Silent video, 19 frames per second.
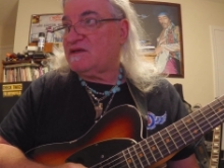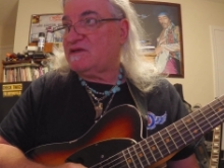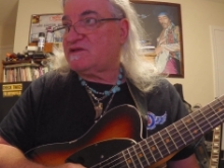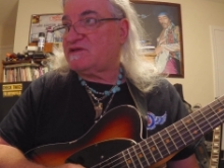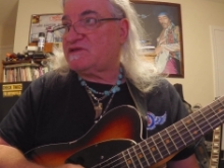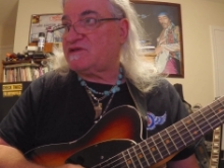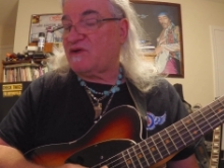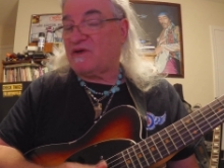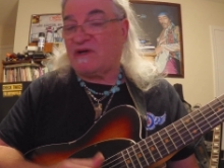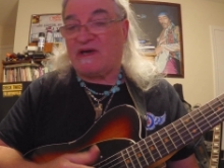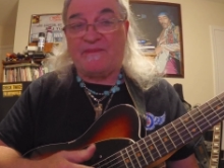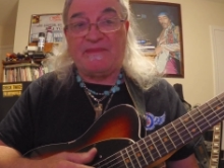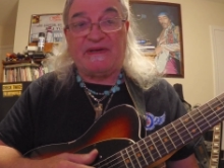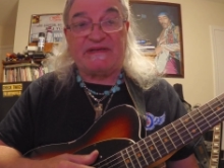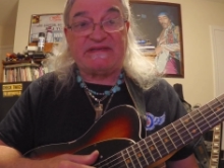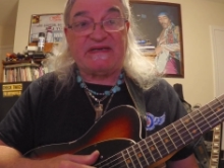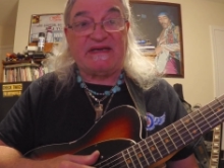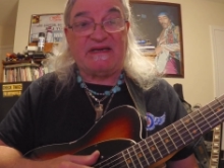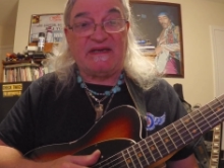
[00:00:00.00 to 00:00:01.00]
so I got my
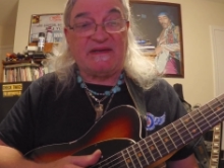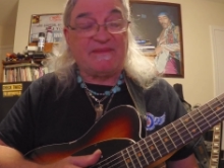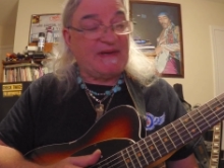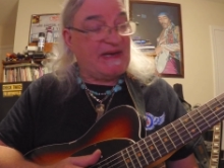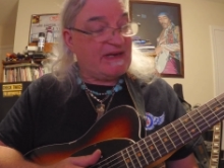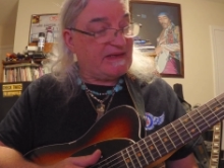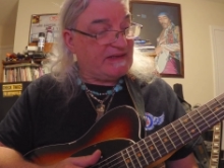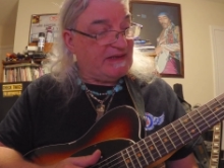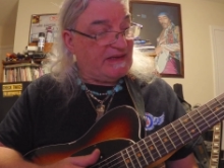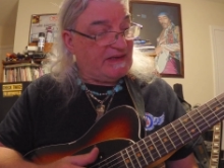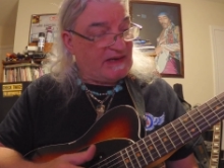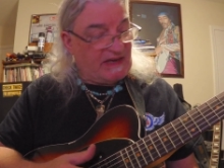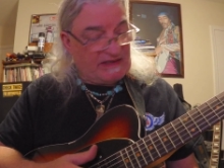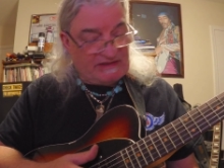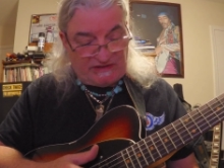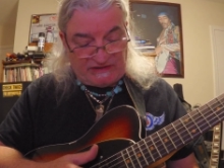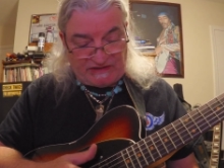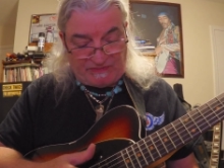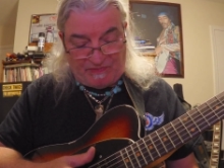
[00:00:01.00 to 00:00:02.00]
telly back out. I
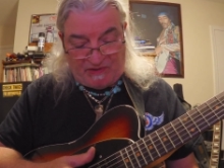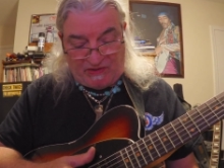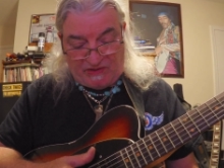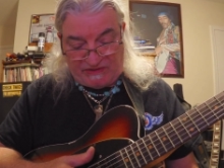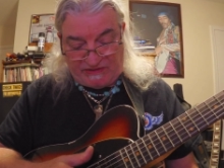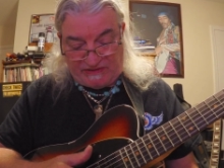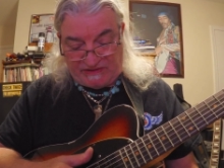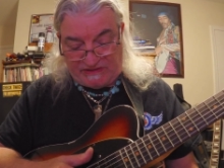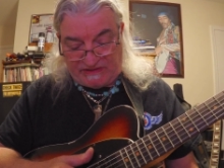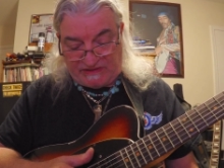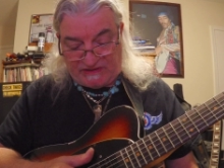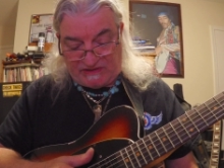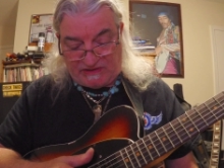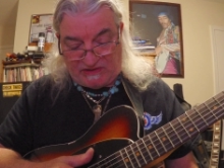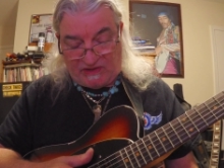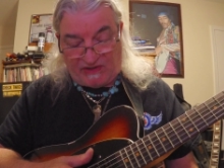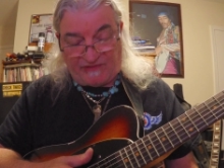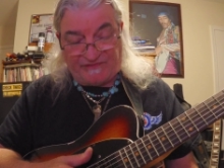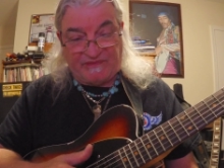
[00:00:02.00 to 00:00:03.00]
just bought this
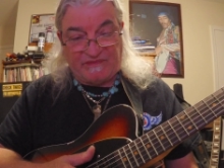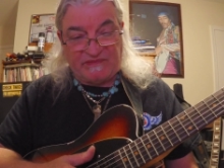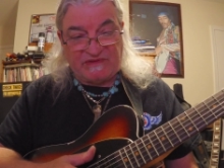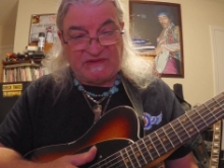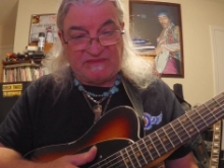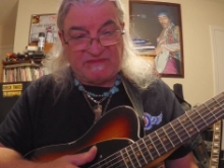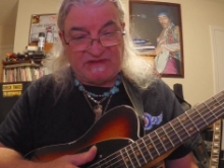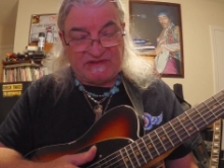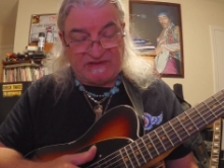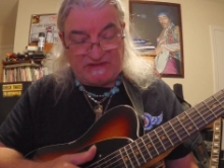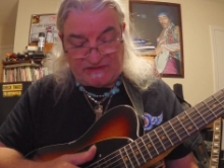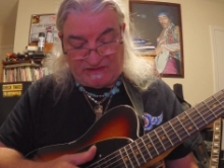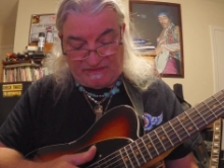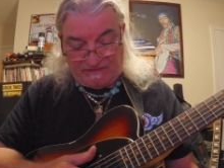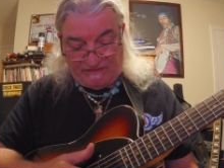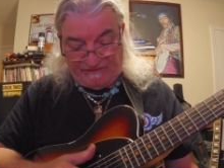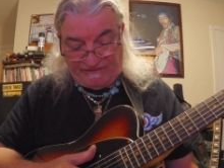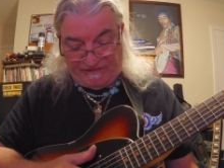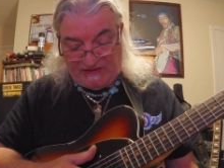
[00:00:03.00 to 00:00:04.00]
guitar from Jimmy's
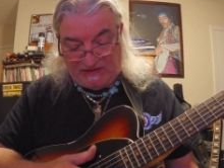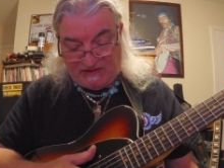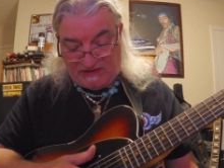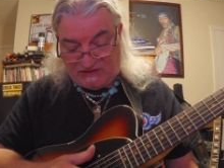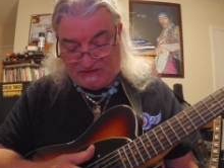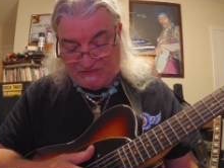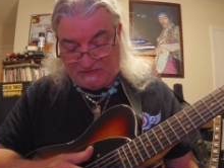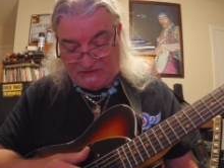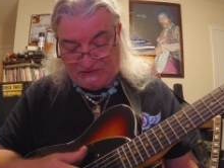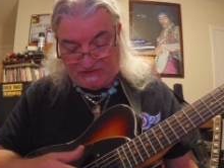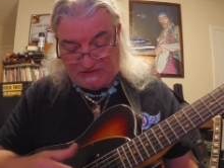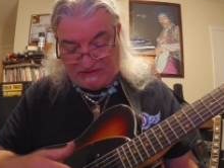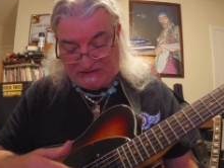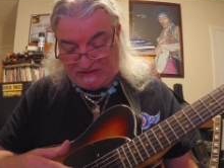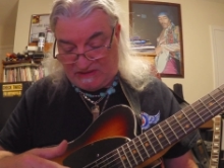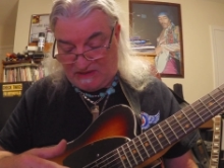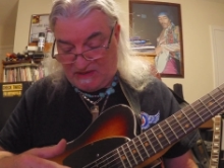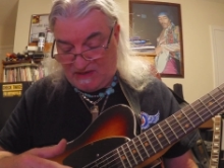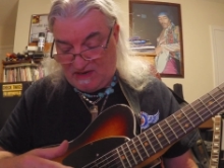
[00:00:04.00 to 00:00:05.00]
Vintage
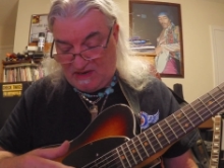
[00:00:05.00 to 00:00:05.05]
Music,